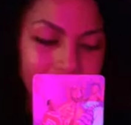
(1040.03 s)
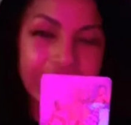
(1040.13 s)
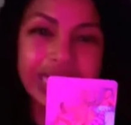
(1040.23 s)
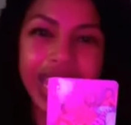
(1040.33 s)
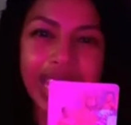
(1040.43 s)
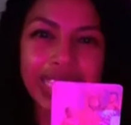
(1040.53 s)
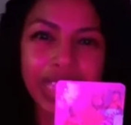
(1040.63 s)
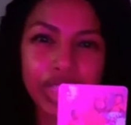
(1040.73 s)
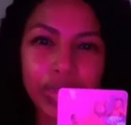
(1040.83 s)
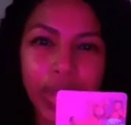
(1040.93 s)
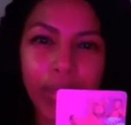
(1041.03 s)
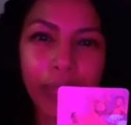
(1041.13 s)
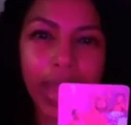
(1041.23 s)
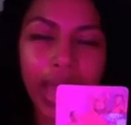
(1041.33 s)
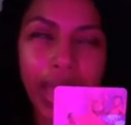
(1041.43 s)
test that you have
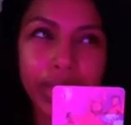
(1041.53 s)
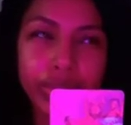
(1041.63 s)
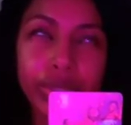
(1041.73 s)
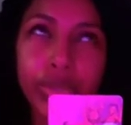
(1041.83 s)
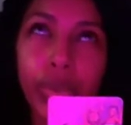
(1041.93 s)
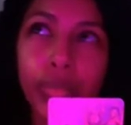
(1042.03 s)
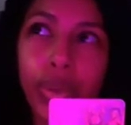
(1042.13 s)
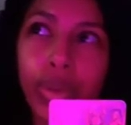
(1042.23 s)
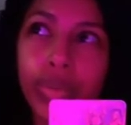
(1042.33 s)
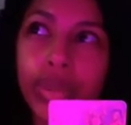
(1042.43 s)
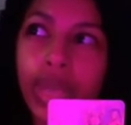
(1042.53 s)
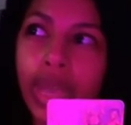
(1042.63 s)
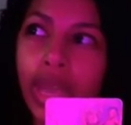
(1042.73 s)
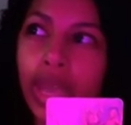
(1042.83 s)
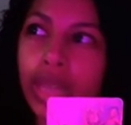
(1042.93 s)
passed, the road
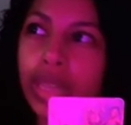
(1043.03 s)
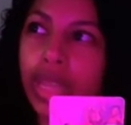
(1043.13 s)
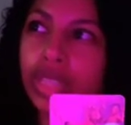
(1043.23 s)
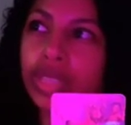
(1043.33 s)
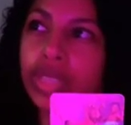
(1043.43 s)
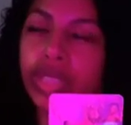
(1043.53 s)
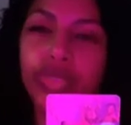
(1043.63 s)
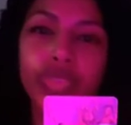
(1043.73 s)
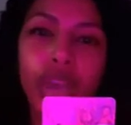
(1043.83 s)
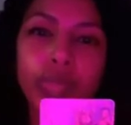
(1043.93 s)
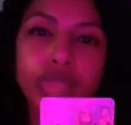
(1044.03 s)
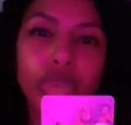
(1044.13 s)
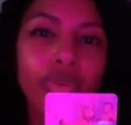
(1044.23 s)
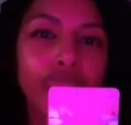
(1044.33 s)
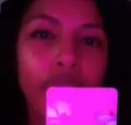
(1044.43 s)
that you've come
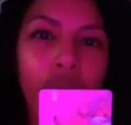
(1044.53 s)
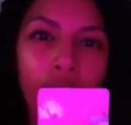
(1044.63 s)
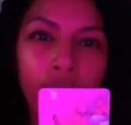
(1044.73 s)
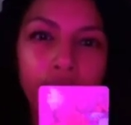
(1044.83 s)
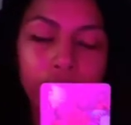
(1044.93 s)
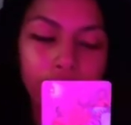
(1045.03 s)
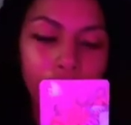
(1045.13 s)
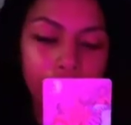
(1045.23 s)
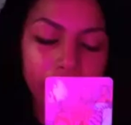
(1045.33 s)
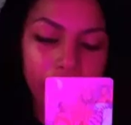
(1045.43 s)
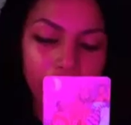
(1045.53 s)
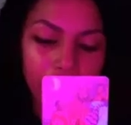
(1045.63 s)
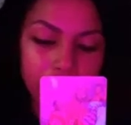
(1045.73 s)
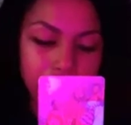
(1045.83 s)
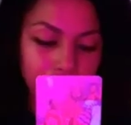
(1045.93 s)
so far, you know,
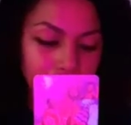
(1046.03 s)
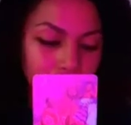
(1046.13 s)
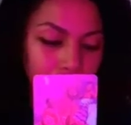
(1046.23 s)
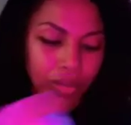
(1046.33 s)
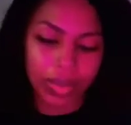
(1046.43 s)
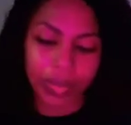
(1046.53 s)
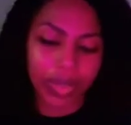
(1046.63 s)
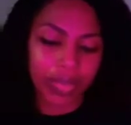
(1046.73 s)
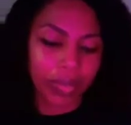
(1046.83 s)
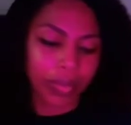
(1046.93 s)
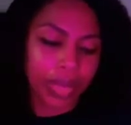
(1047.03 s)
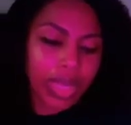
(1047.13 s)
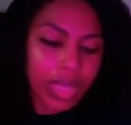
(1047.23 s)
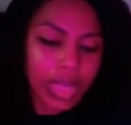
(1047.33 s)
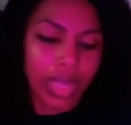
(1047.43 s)
to even
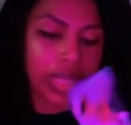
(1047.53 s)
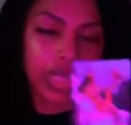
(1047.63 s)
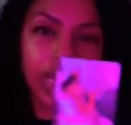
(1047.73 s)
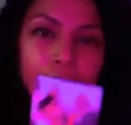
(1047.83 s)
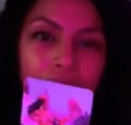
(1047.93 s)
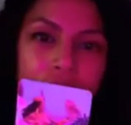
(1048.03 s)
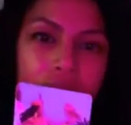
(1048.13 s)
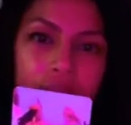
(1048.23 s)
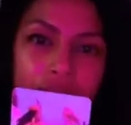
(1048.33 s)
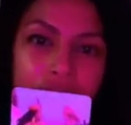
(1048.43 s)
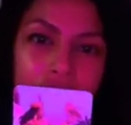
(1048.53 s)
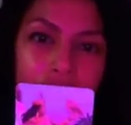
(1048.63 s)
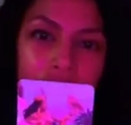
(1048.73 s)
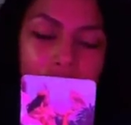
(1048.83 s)
be in this Empress energy,